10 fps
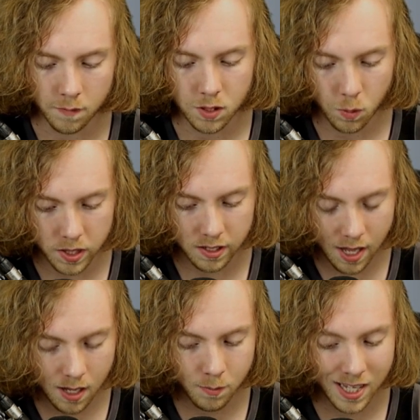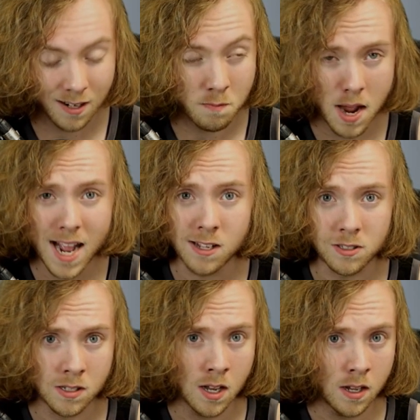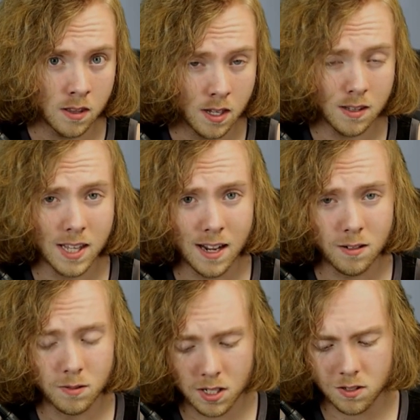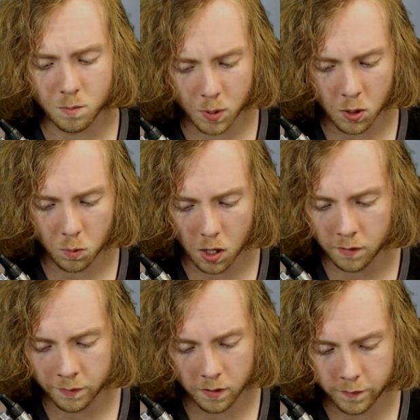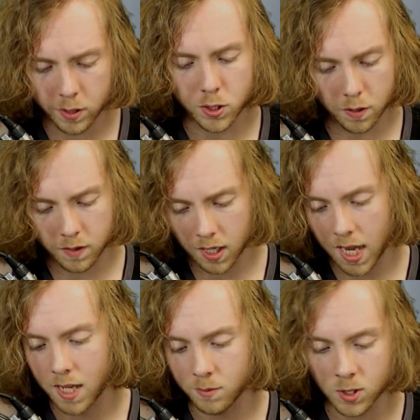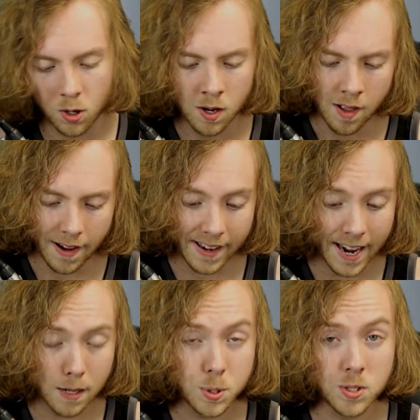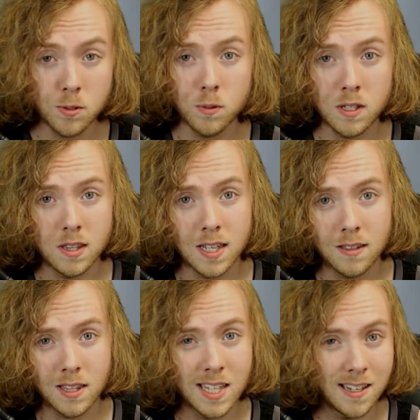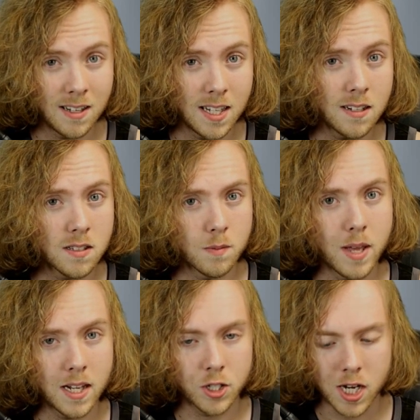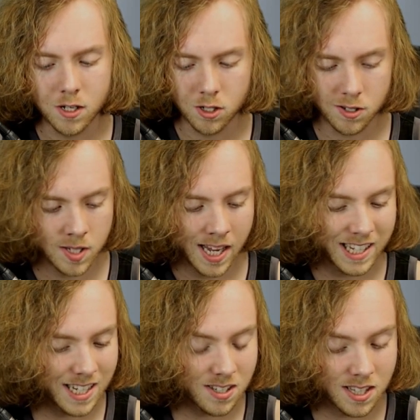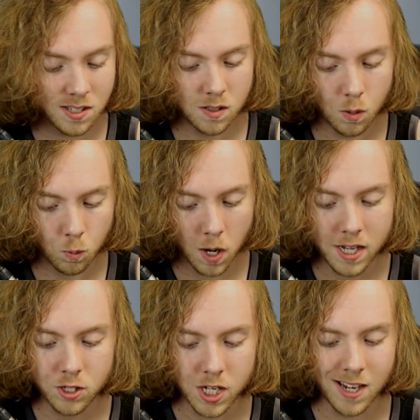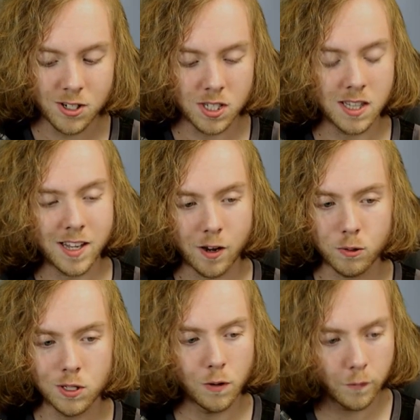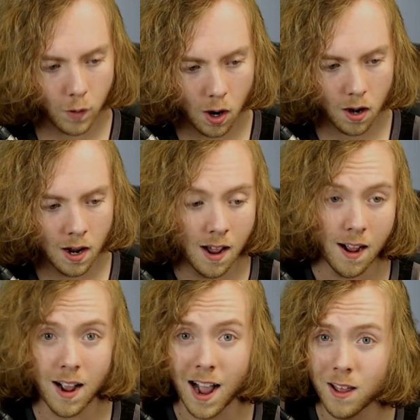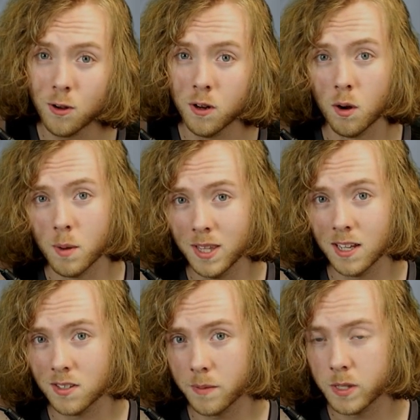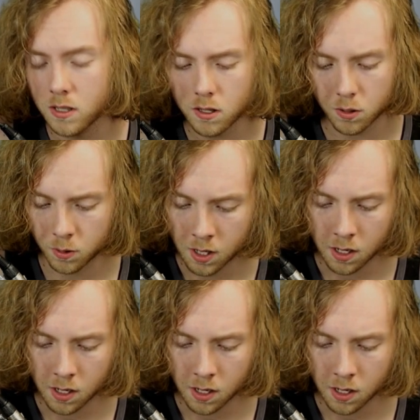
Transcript: to quit the game in mass, then that doesn't bode well for the future of the game. So I absolutely think that they needed to make changes. Is this the right change? Did they go too far? I don't know. I mean, that's up to you.